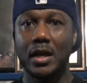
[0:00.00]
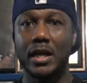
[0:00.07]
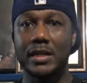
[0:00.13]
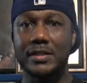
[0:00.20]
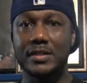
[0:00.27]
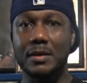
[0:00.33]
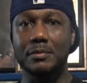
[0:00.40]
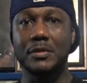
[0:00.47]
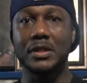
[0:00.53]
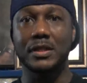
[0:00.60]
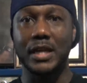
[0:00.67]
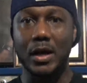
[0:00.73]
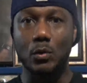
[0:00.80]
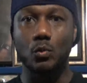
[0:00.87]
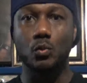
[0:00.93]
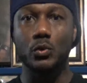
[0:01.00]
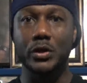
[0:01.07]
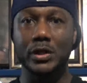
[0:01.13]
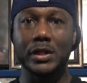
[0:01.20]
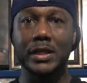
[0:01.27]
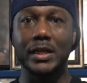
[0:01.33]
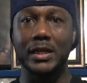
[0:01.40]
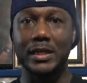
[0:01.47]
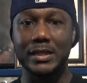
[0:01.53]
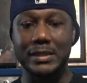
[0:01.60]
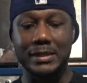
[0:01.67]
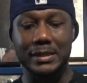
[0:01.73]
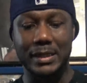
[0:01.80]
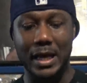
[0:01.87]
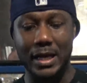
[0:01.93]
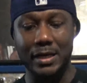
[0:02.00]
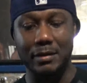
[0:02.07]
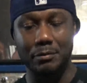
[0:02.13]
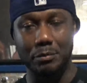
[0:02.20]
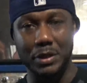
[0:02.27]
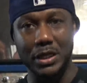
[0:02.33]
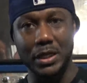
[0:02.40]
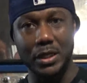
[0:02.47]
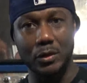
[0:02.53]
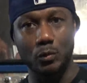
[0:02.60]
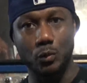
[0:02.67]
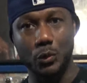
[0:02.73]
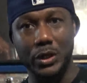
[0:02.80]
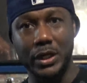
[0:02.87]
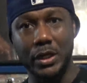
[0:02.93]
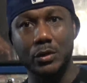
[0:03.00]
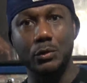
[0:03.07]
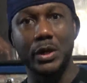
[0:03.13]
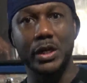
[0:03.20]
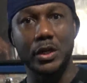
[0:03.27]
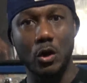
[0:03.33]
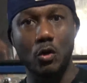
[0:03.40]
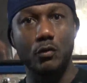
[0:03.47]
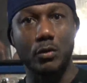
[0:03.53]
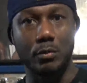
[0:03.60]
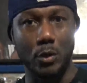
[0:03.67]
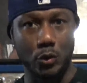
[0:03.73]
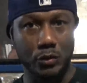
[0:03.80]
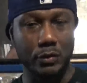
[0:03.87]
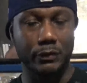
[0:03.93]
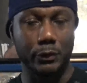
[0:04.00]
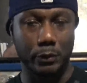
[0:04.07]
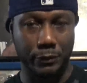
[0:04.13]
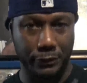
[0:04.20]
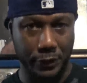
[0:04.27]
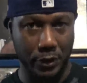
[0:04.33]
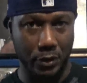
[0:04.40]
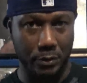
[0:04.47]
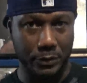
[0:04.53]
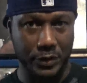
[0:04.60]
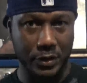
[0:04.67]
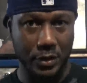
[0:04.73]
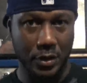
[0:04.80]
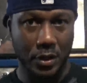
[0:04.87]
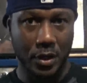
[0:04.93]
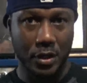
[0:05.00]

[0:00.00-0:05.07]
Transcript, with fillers: is something that really is kind of being reiterated over multiple films.